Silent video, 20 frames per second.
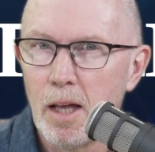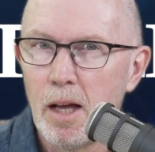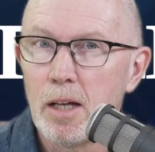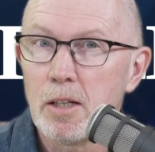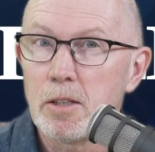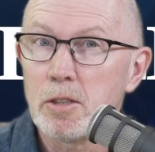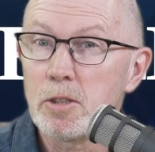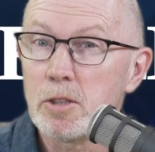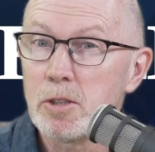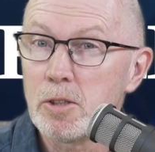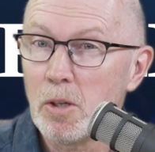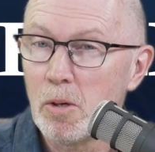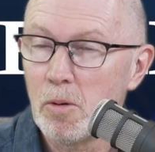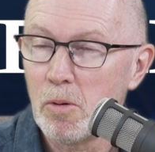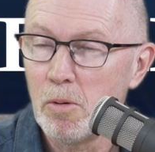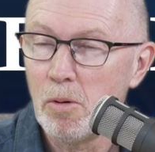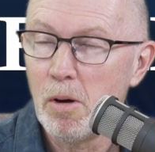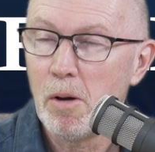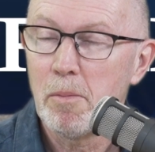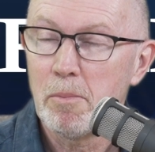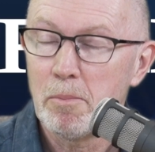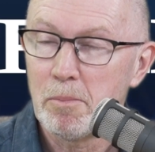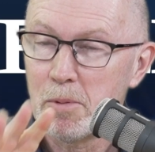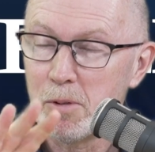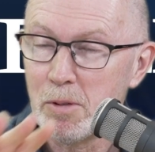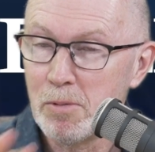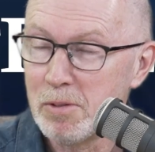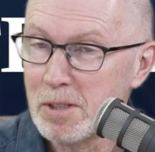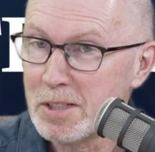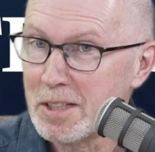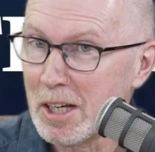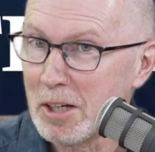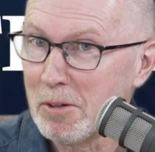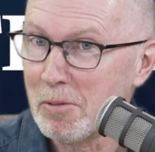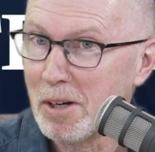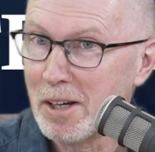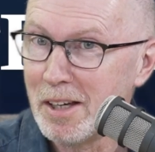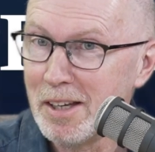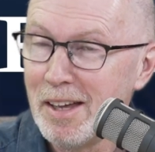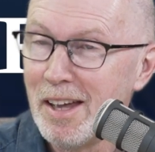So, beautiful
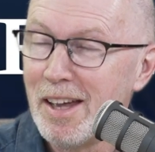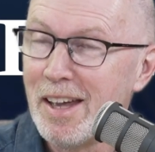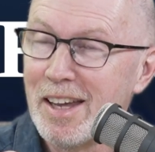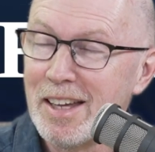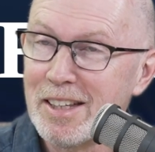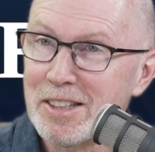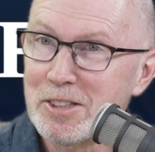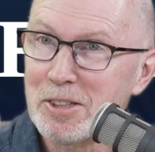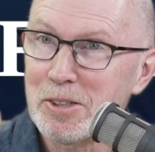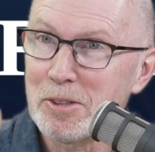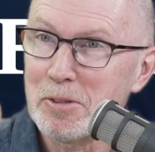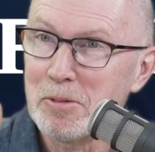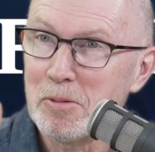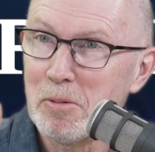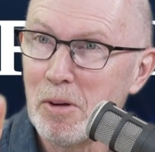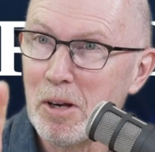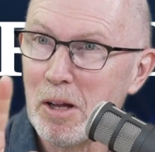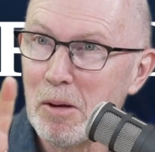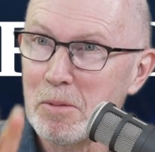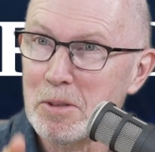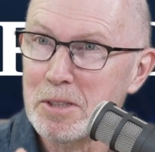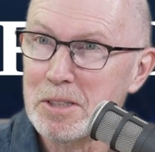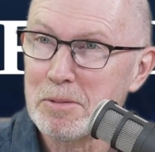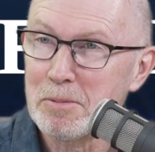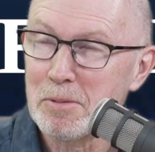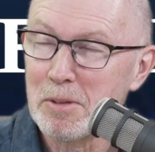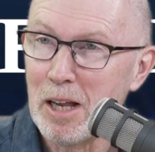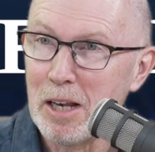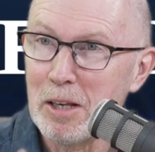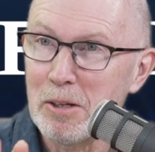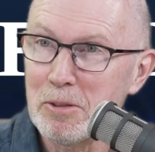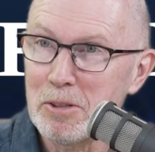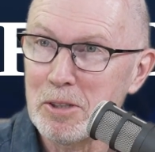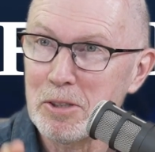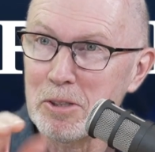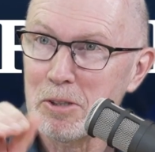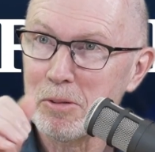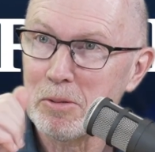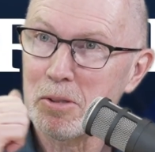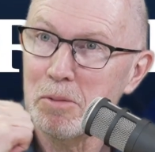segue into what I was alluding
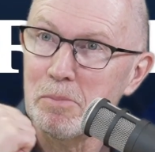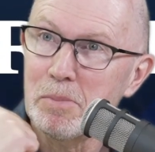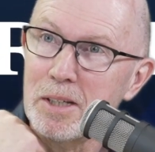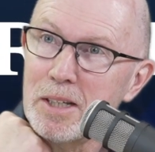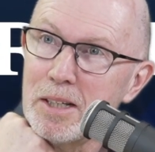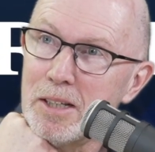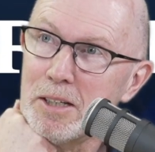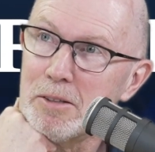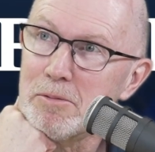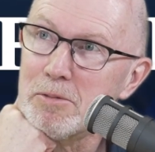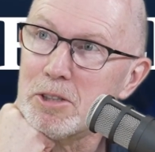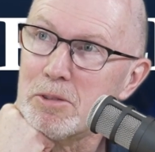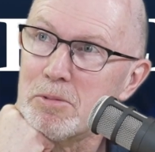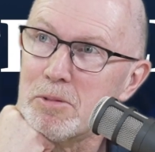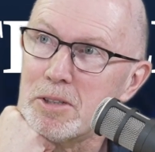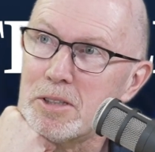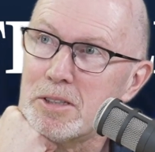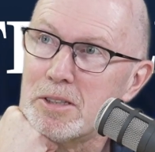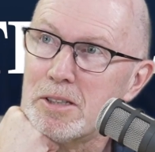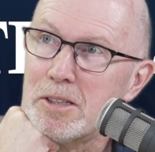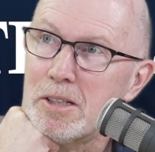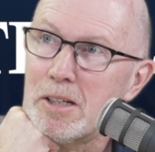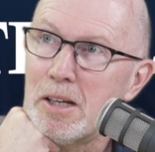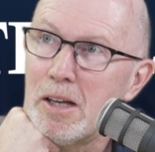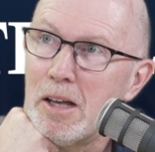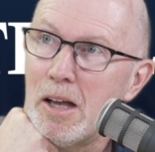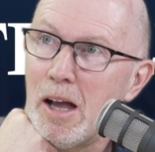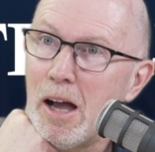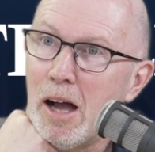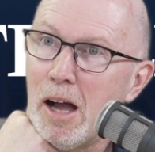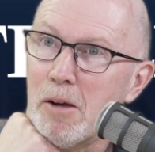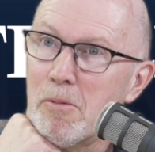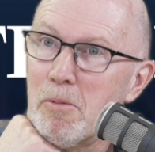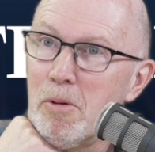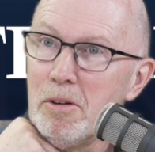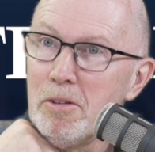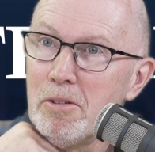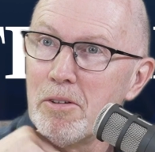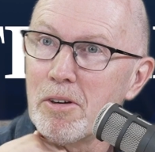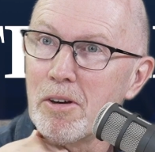to at the beginning, which was, I
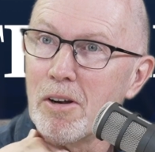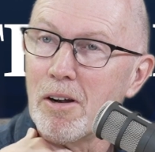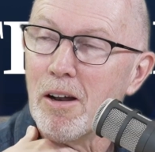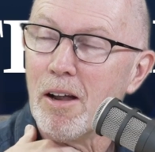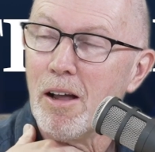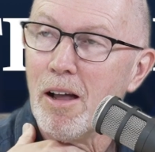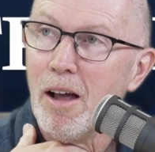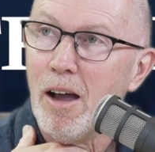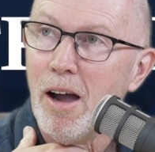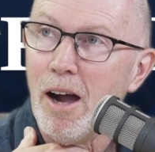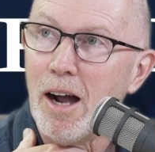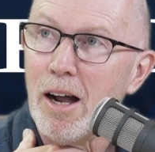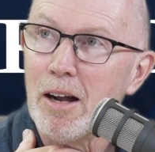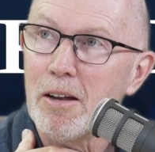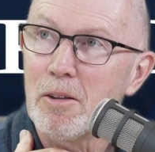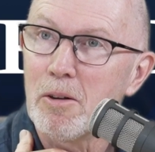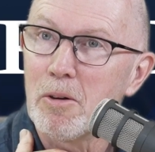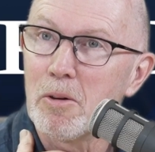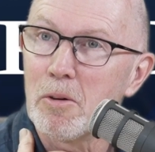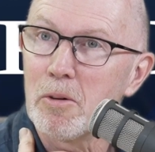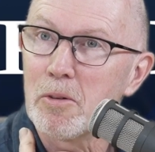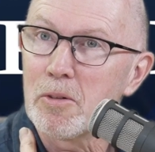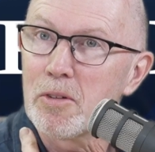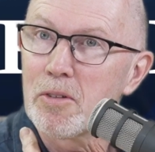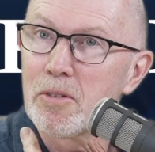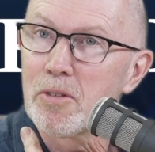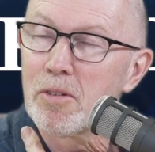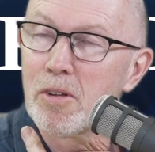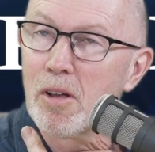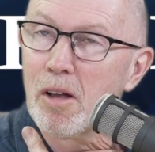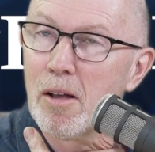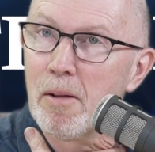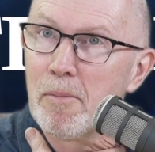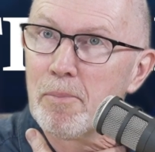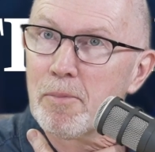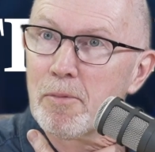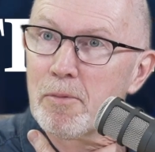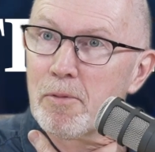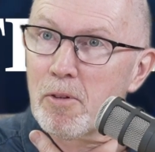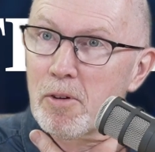wonder, are those
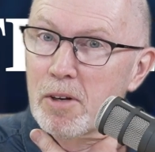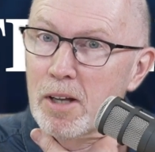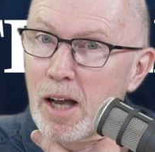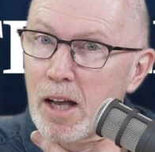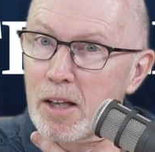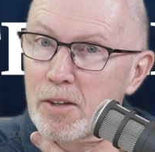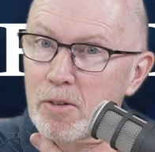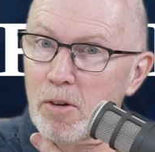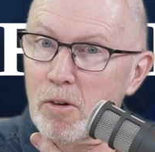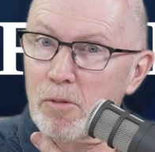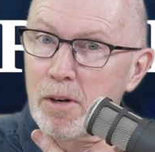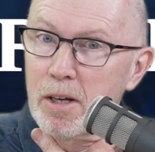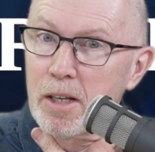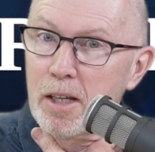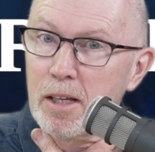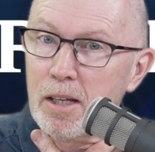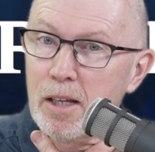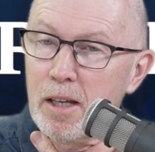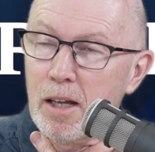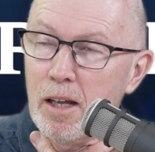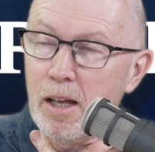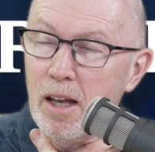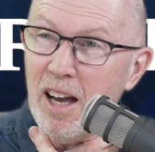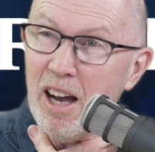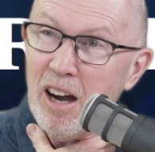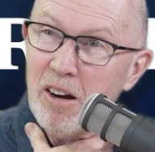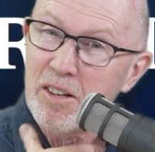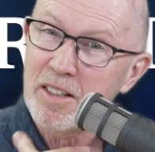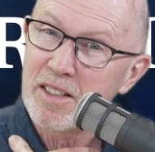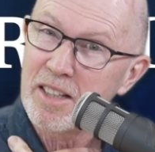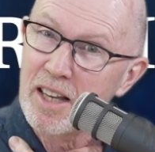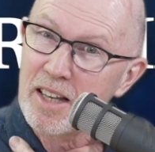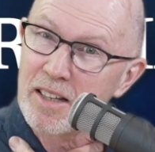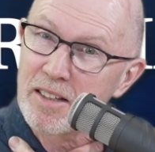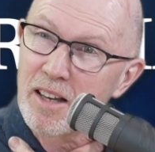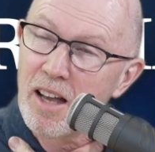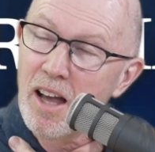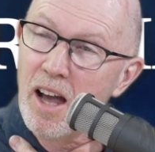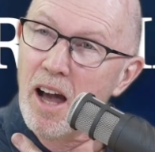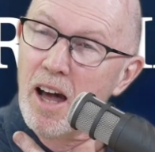forecasts already out of
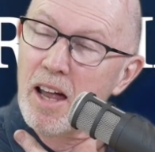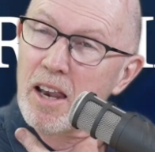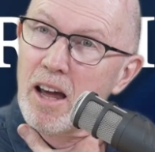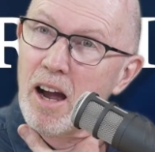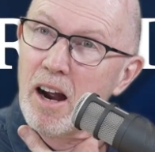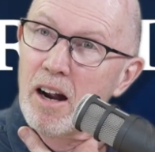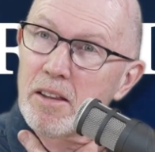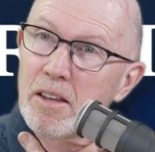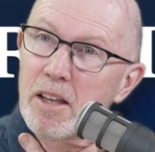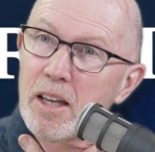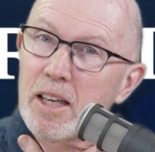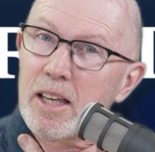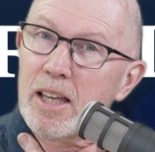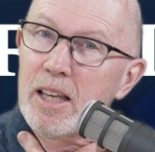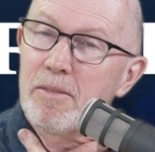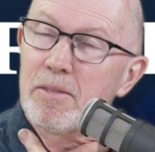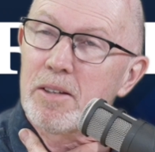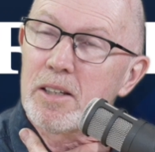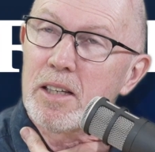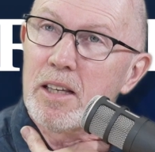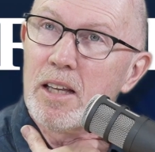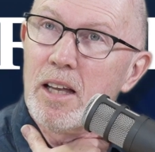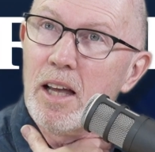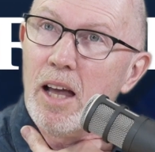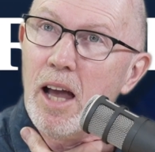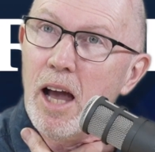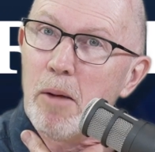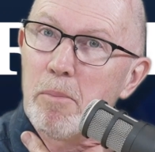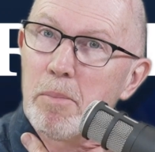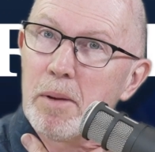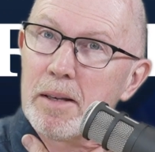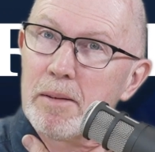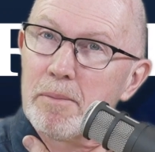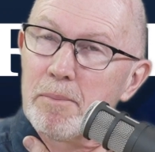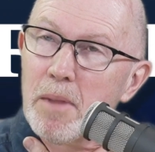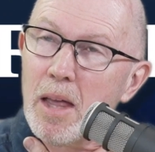date? And are they even a bit